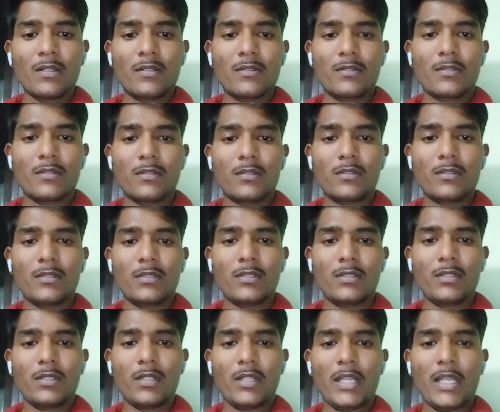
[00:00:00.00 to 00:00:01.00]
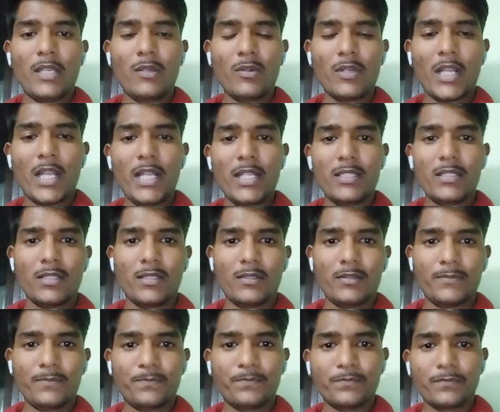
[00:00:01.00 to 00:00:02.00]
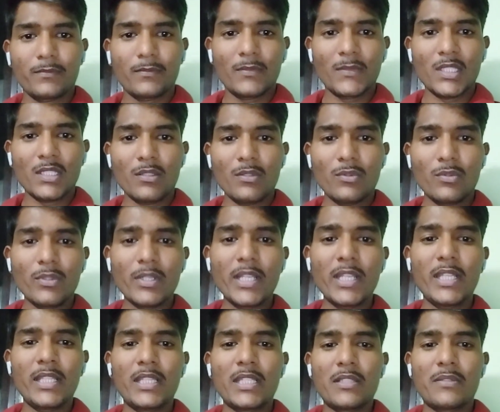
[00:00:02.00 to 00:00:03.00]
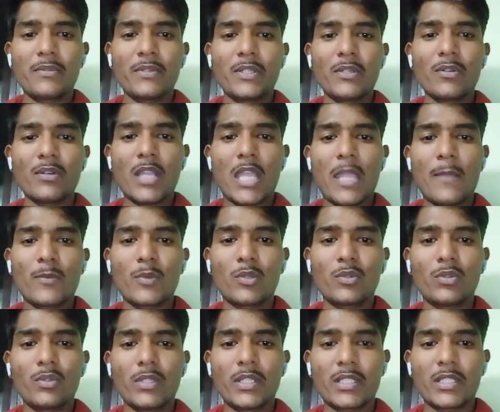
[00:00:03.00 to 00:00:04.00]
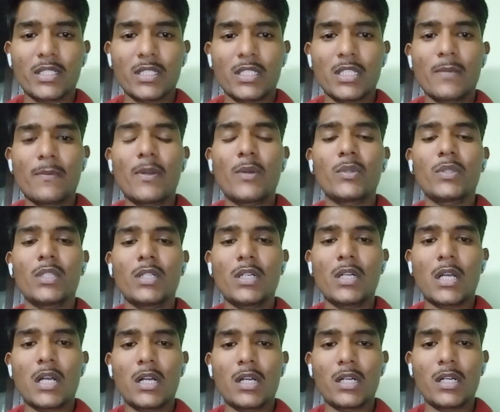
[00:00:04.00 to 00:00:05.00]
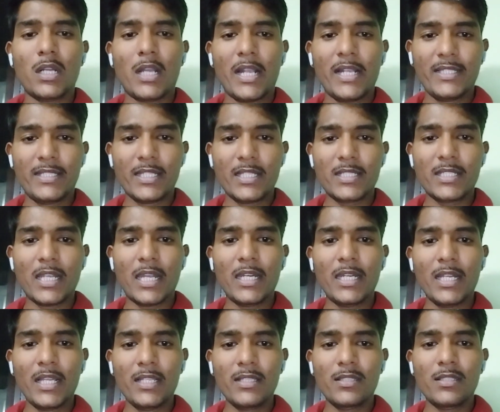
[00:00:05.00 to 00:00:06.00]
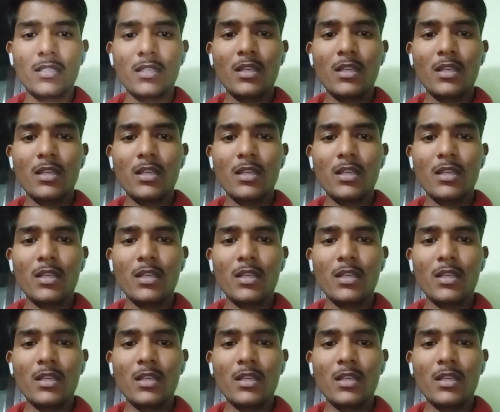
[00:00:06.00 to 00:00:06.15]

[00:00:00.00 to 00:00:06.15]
Hello guys. Today in this video, I'm going to discuss about the ICH guidelines.